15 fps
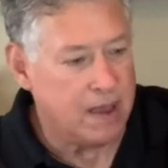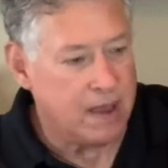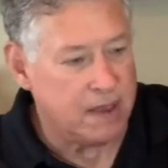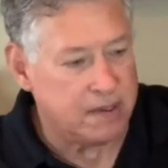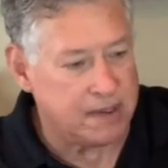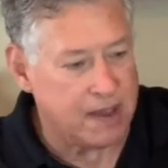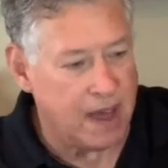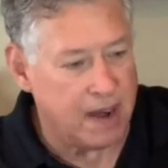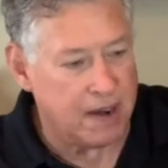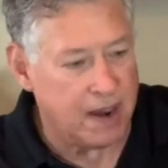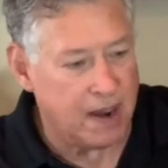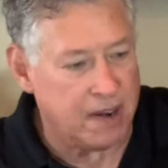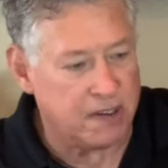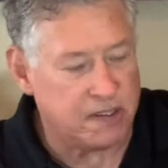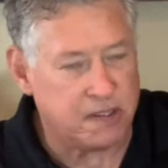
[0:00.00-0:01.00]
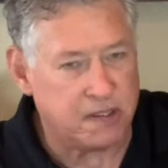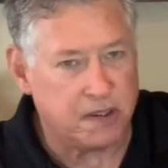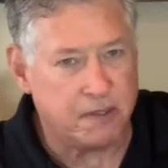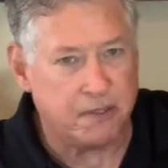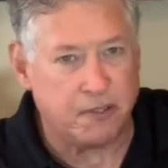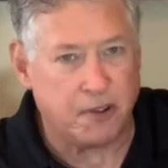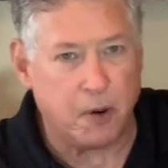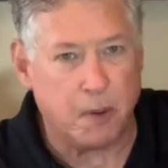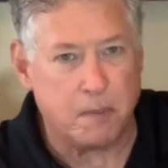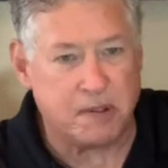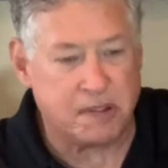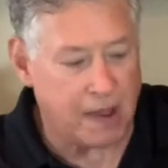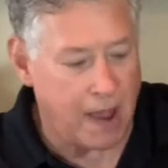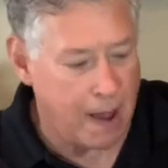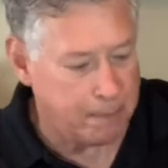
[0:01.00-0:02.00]
It's got a nice firm
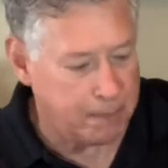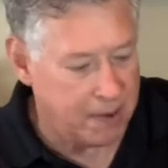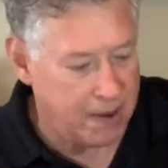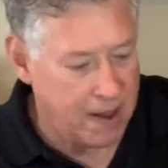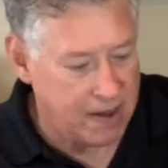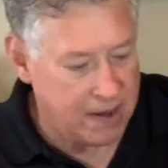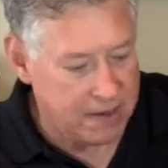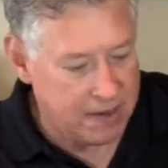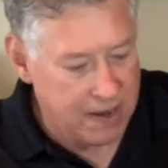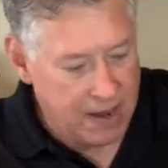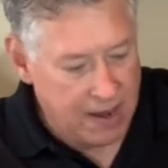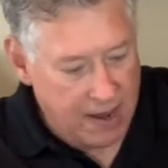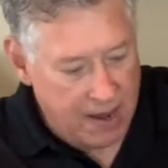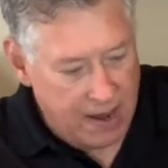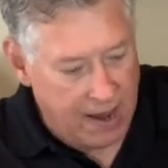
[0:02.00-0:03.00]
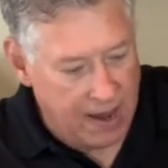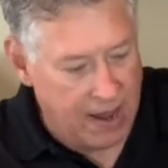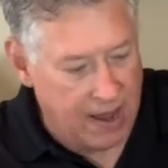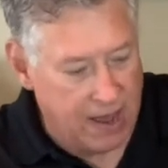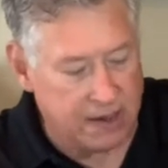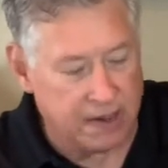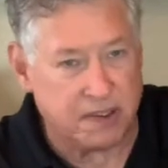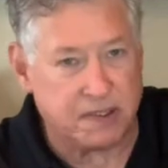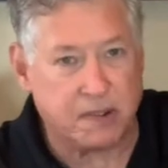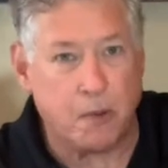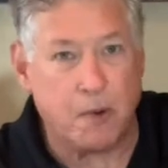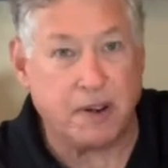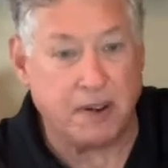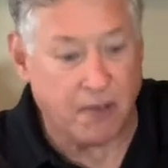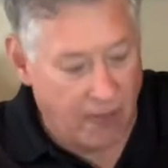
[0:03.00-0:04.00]
stopper on it, and it's
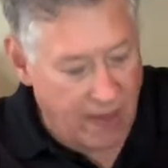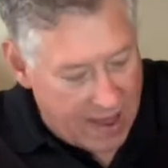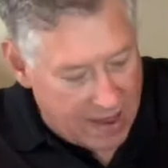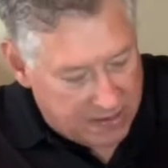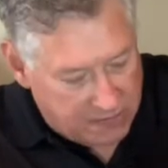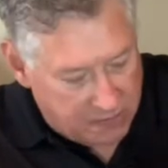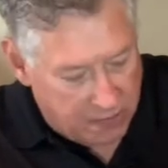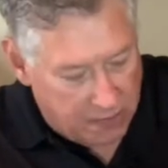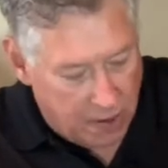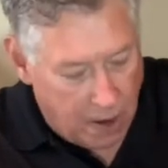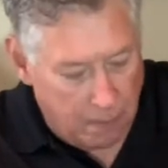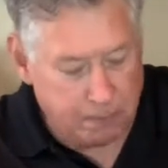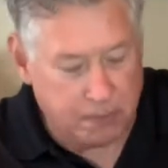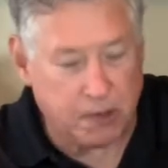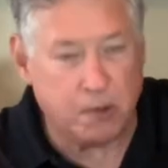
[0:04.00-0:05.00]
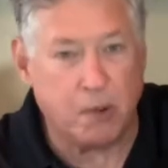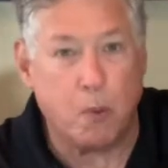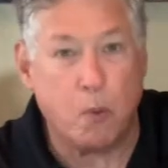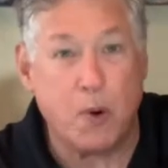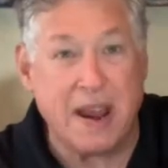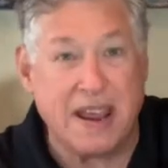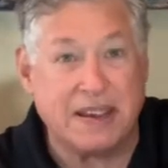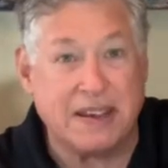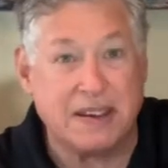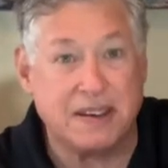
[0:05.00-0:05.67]
going to last for up to a week.